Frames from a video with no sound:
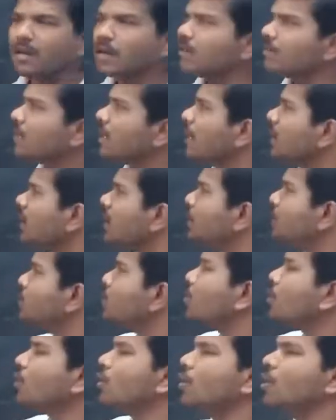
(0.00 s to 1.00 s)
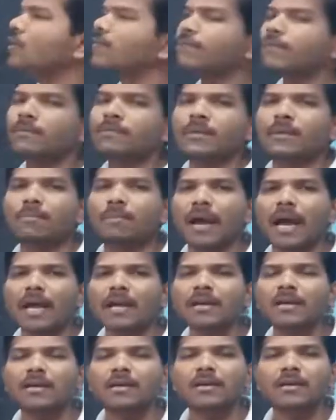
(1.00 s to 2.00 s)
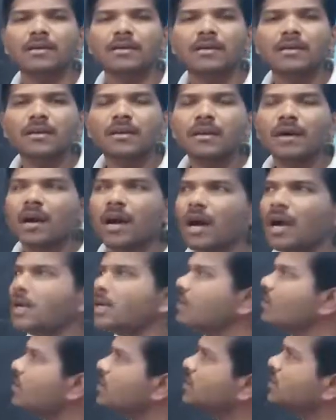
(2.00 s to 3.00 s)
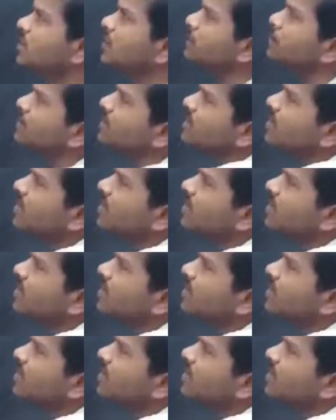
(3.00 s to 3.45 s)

When he took loan from the bank and he was set up this